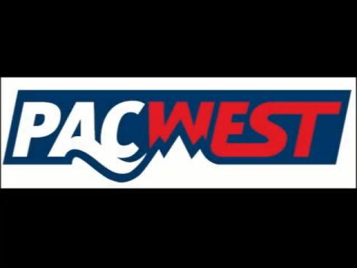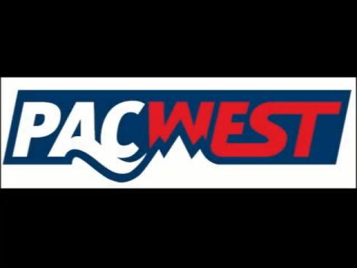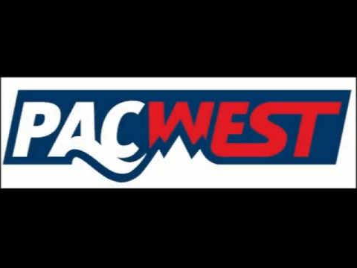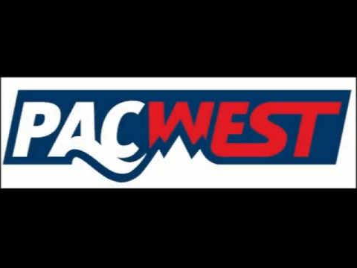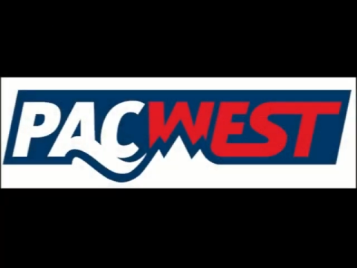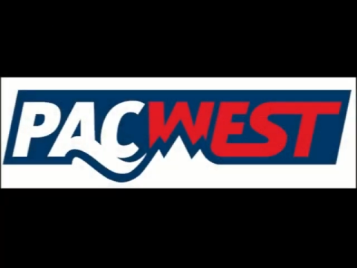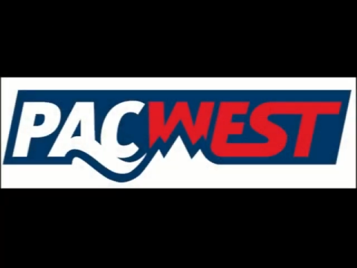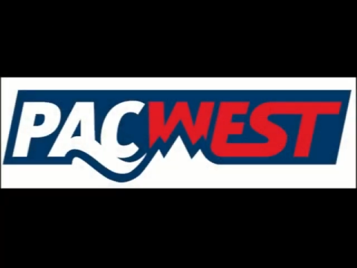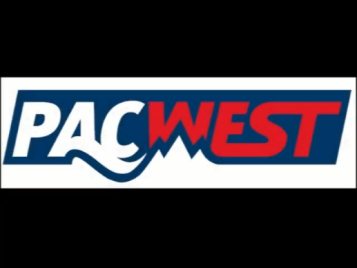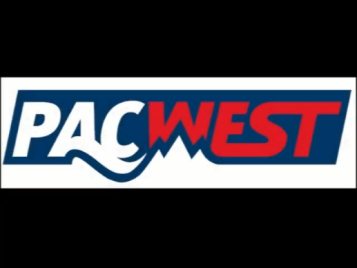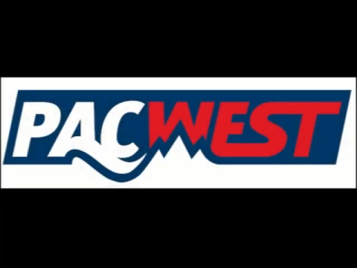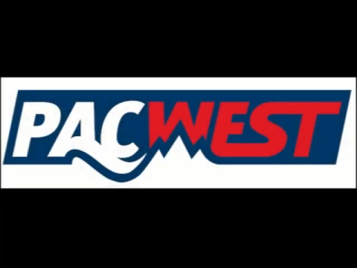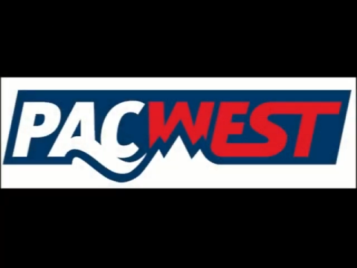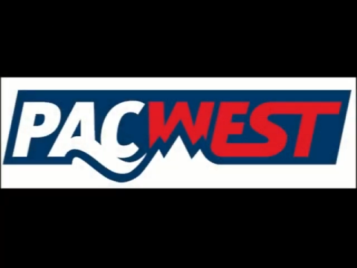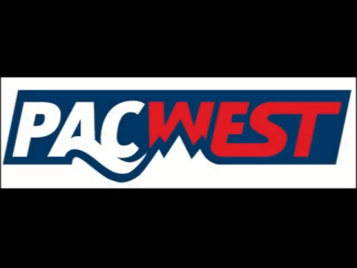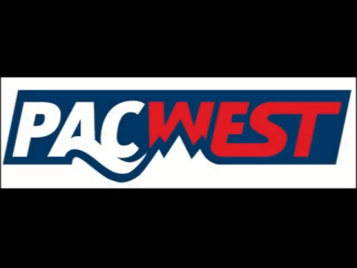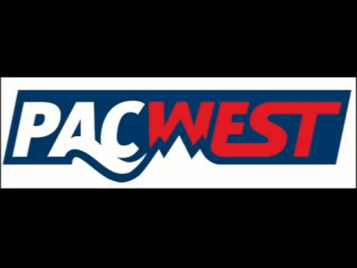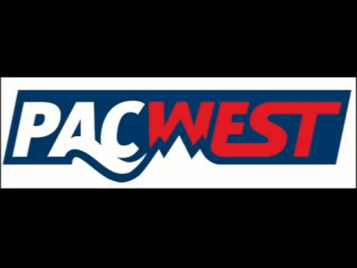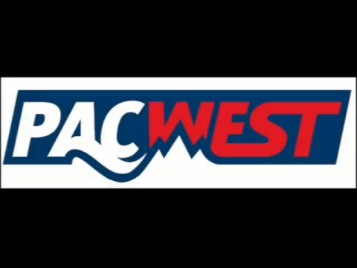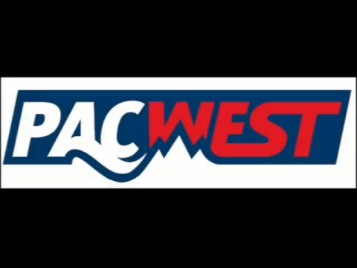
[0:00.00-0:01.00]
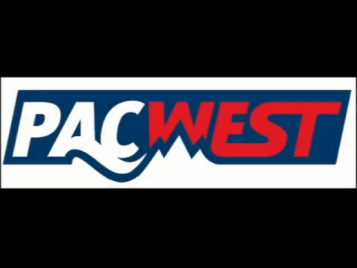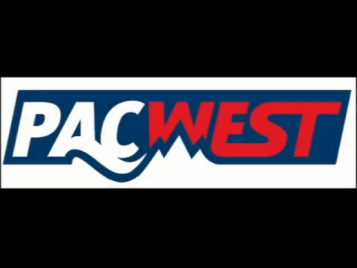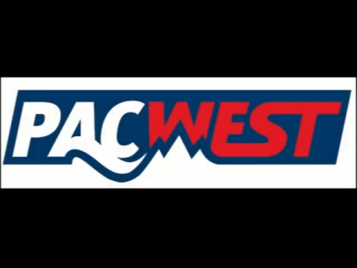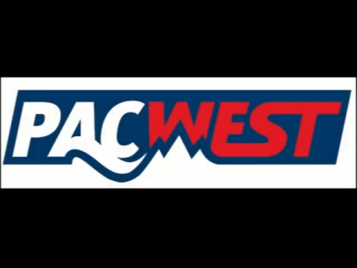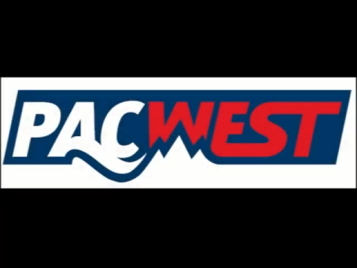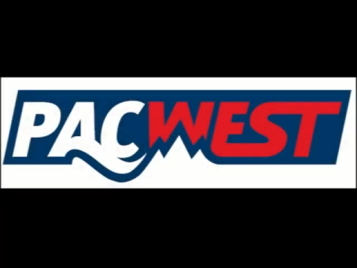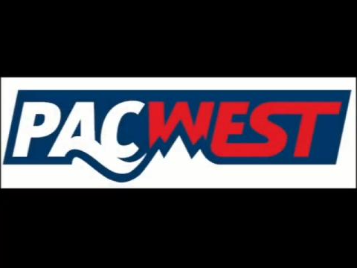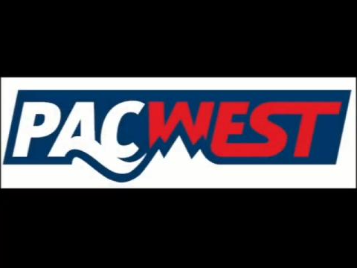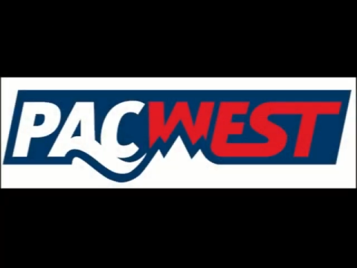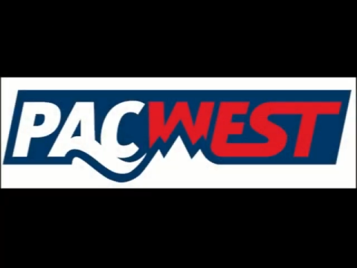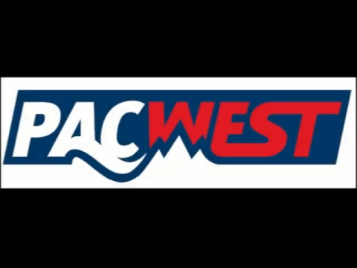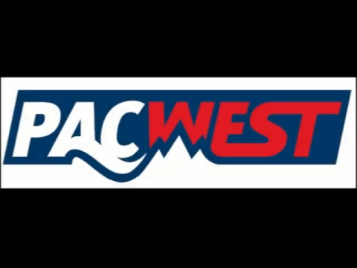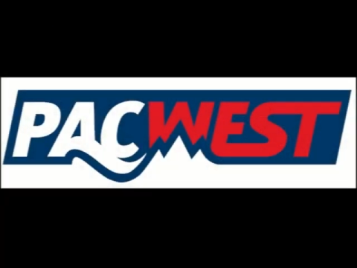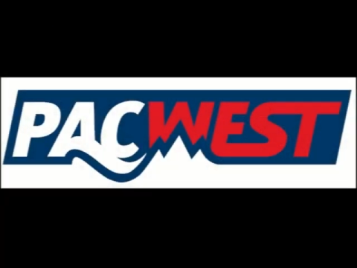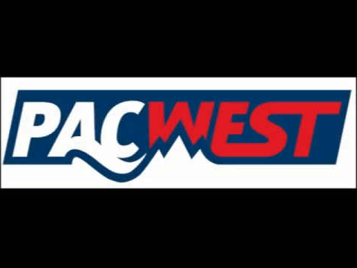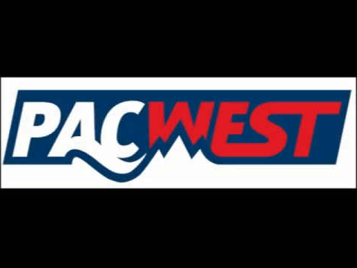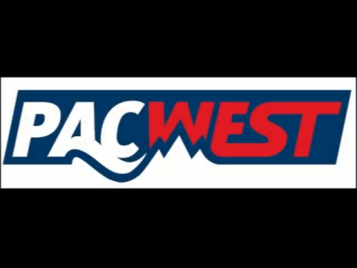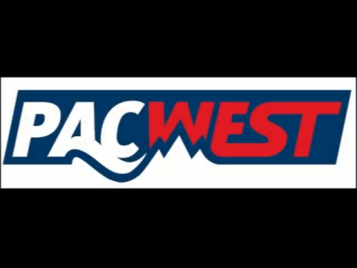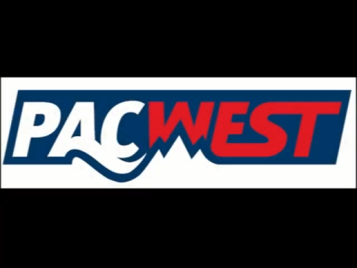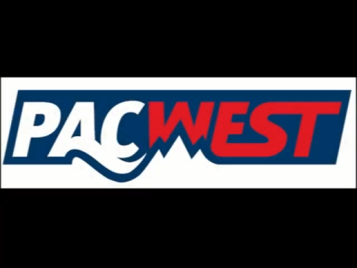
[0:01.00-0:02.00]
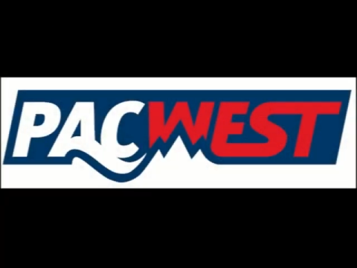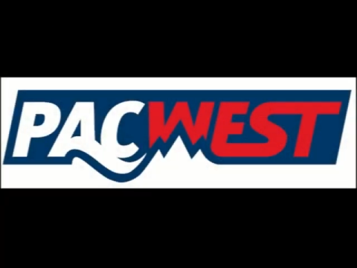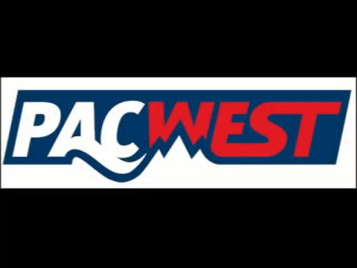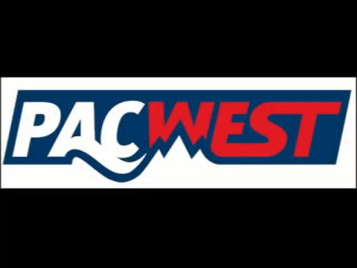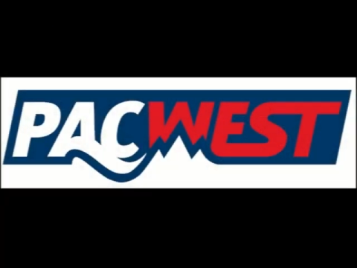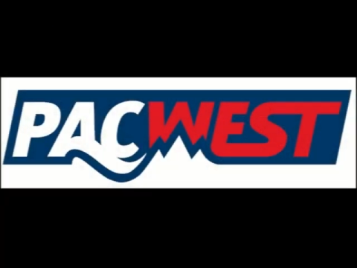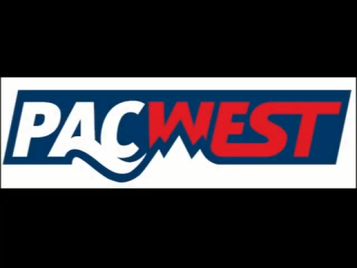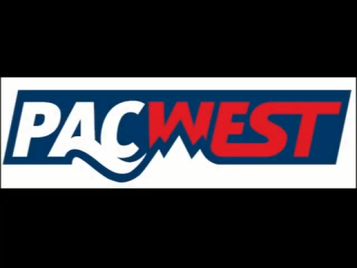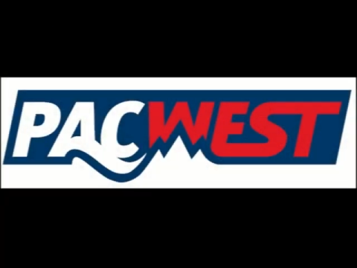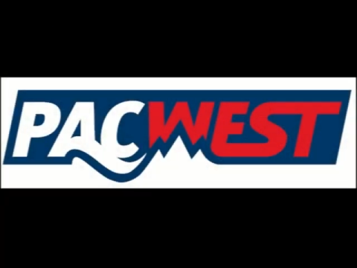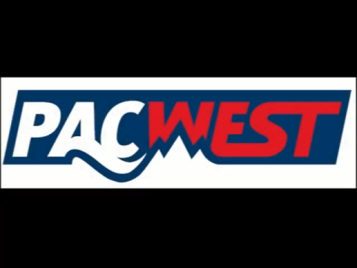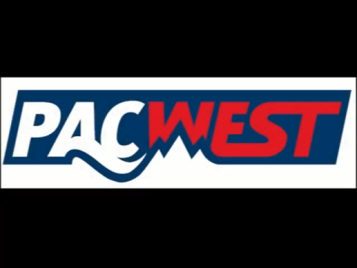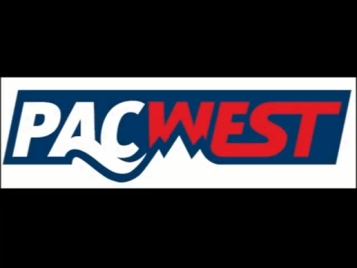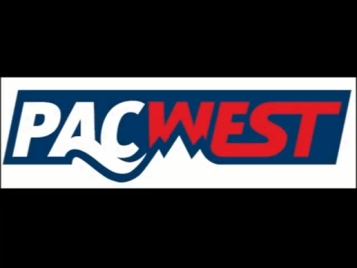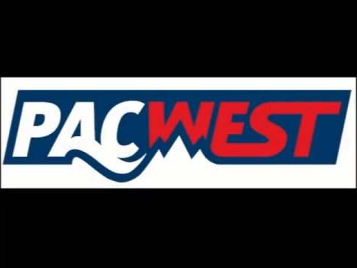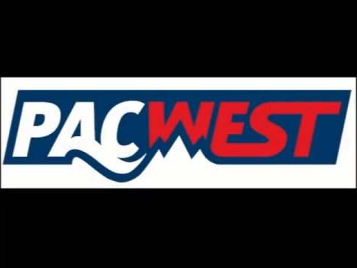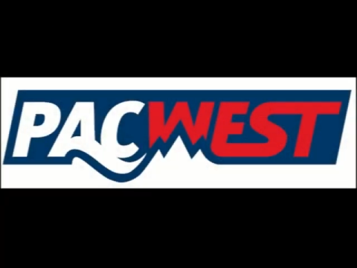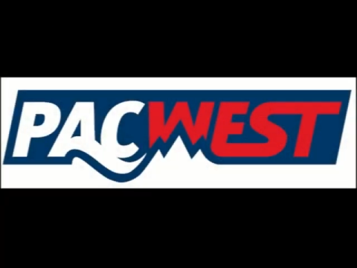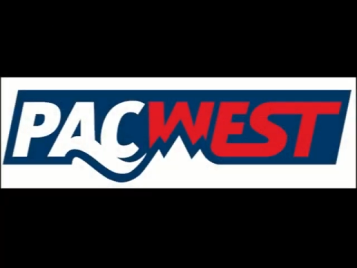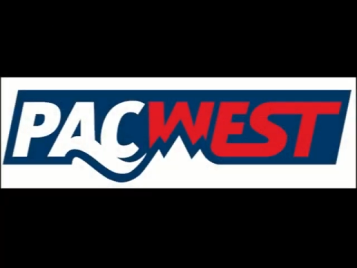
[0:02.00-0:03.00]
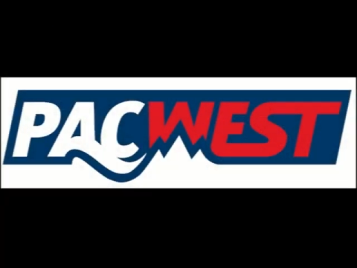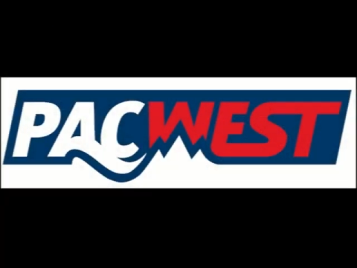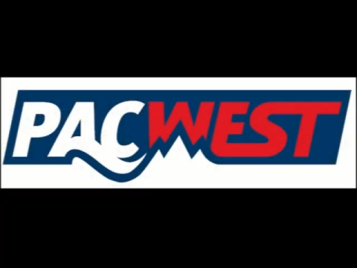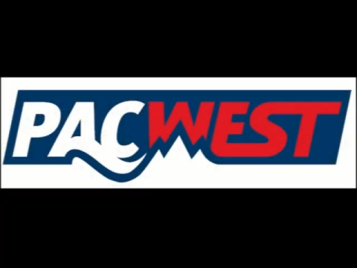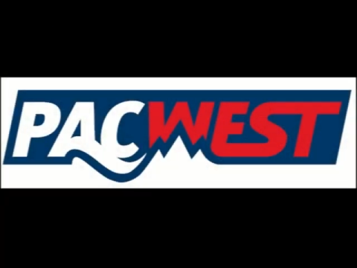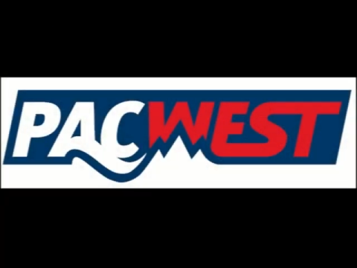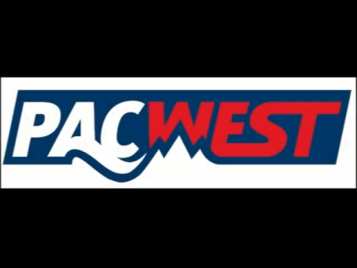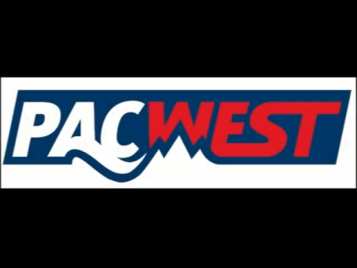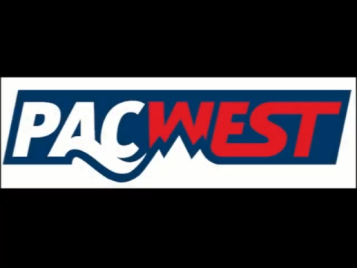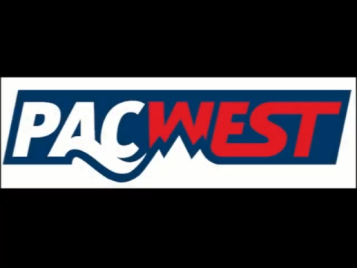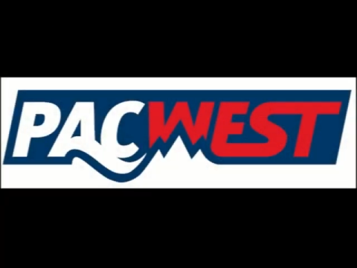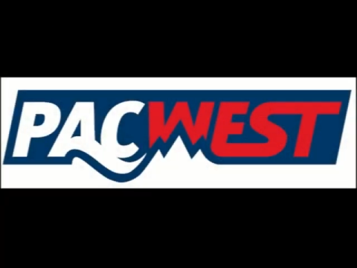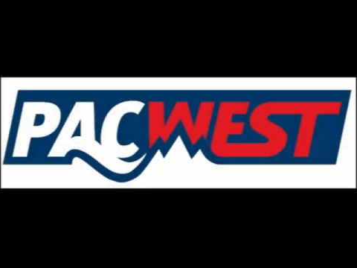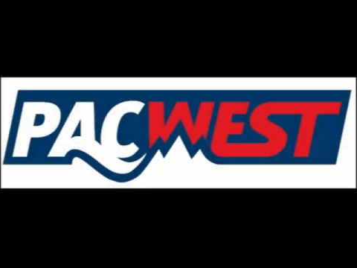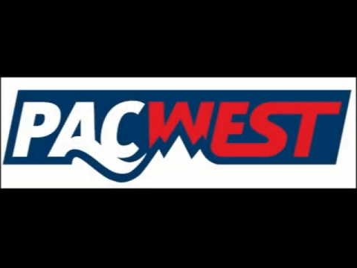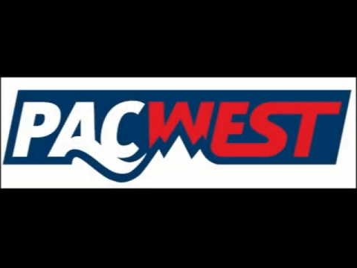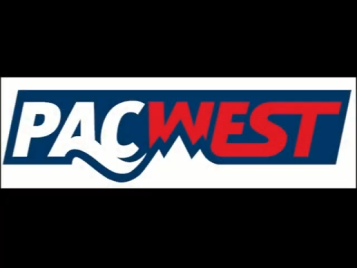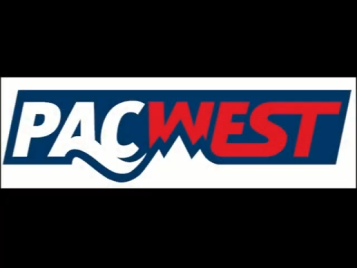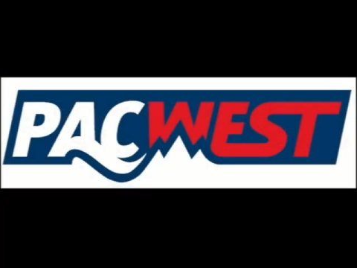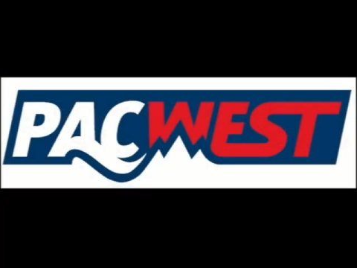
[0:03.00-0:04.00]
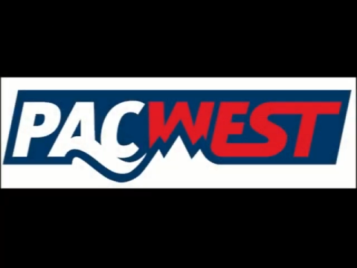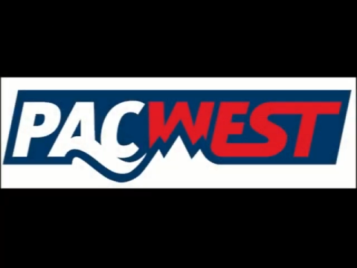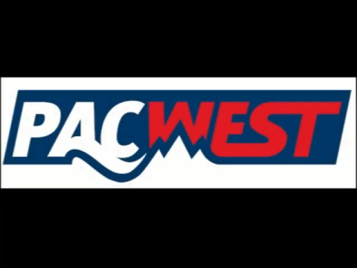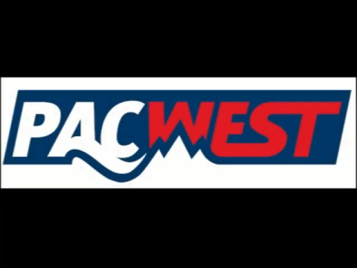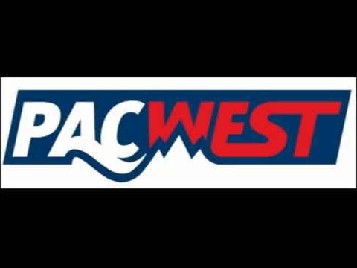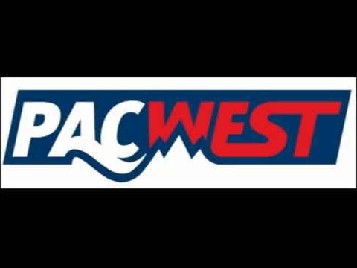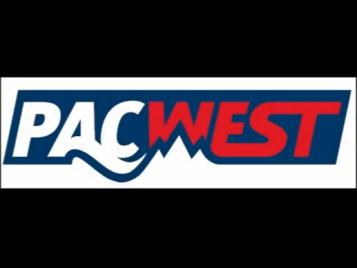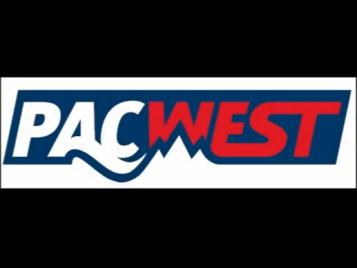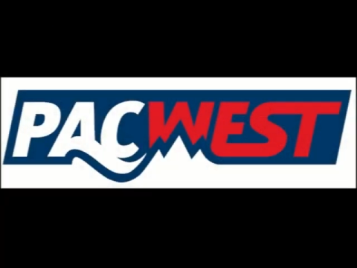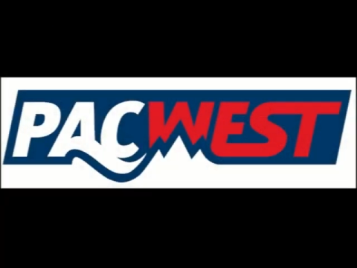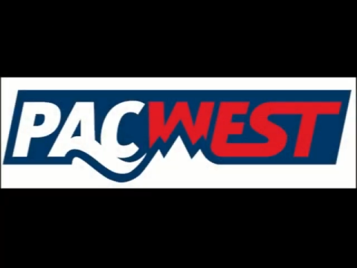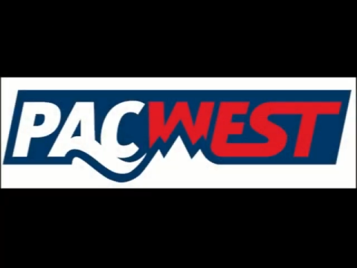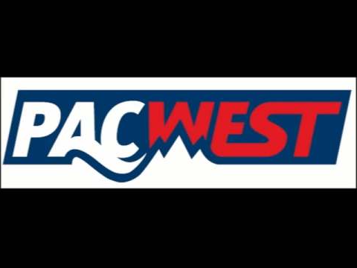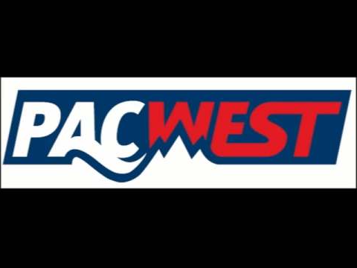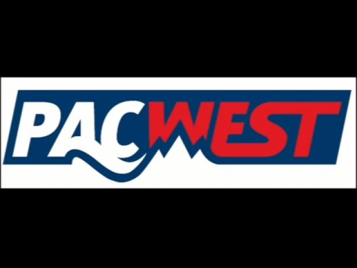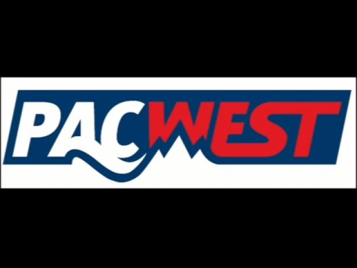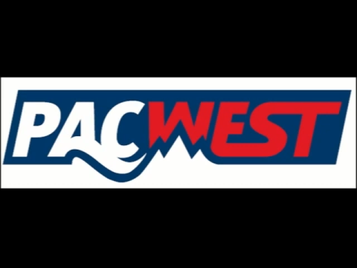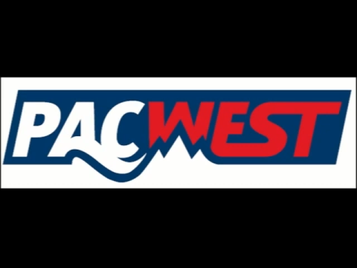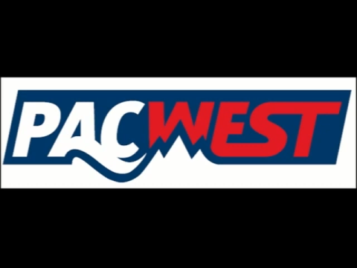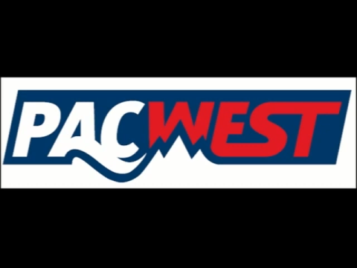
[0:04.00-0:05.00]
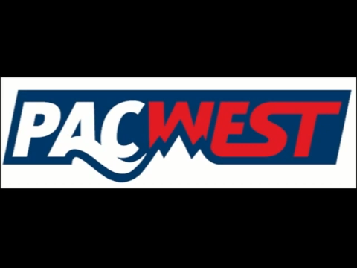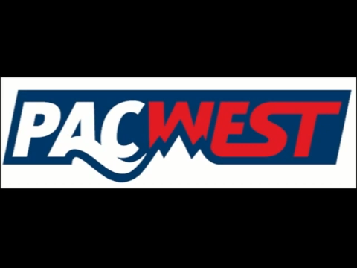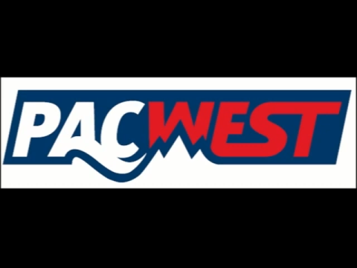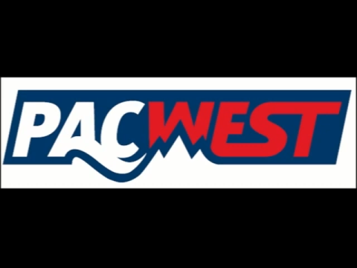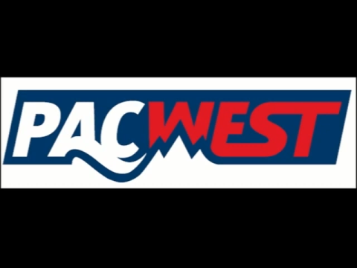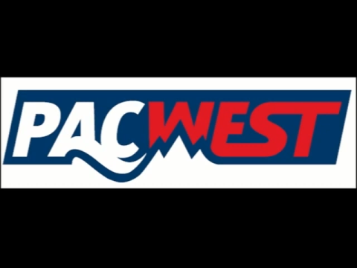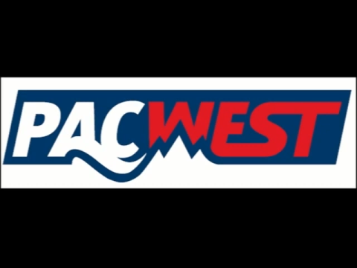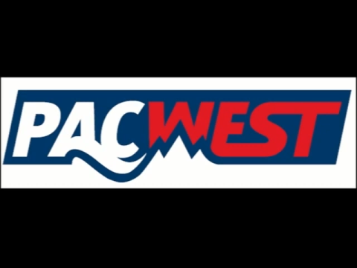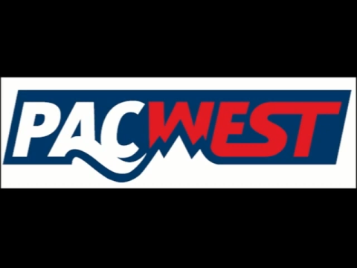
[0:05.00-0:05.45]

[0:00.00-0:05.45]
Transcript: [unreadable: no face in view]